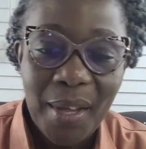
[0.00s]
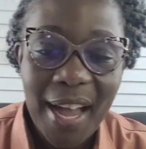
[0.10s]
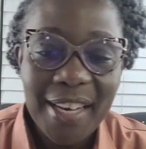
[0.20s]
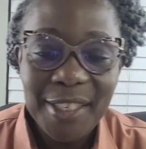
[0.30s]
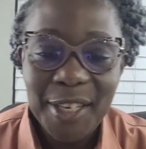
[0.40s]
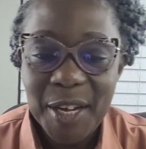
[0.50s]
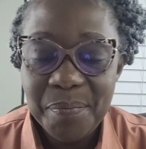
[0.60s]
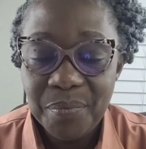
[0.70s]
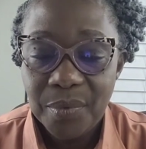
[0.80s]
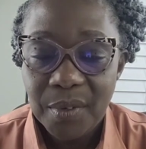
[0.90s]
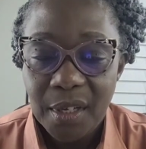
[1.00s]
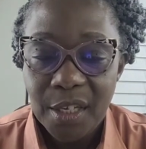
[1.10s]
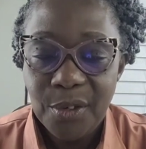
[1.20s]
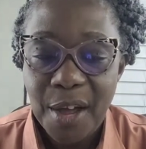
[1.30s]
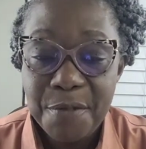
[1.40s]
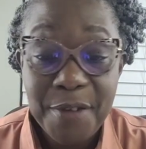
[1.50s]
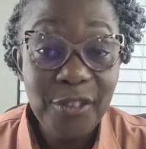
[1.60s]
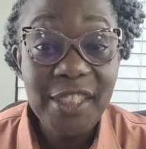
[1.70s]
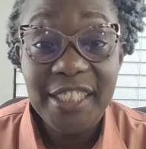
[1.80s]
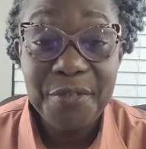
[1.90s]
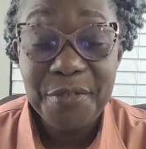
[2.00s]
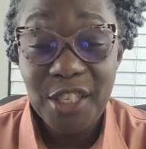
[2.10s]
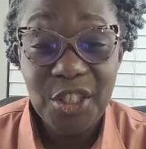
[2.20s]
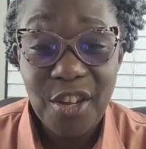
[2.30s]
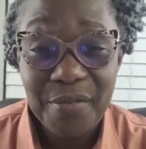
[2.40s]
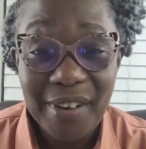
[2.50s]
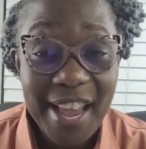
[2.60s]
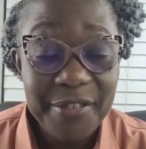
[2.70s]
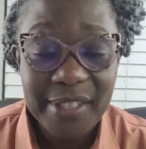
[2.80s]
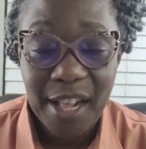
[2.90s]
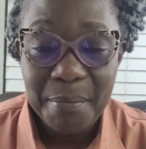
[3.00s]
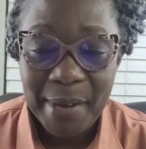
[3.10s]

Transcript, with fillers: And, um, you know, I found a definition of lifestyle